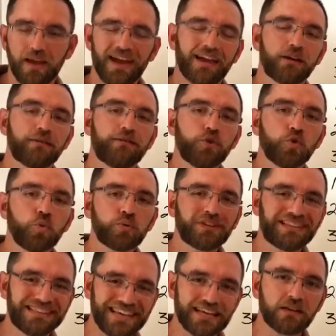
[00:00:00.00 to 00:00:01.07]
And if you
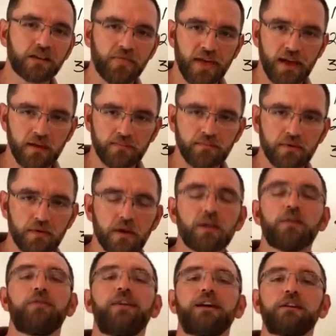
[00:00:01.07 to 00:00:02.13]
did them,
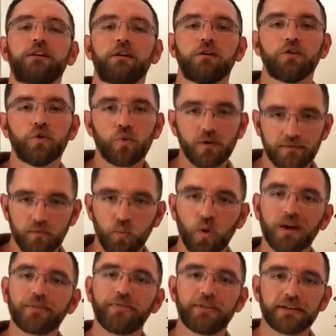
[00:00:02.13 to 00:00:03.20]
then you have
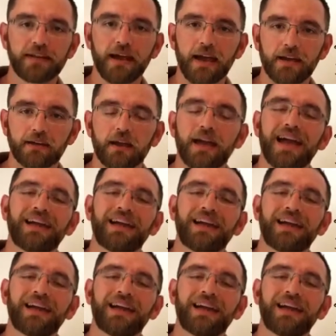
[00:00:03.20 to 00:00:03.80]
won the day.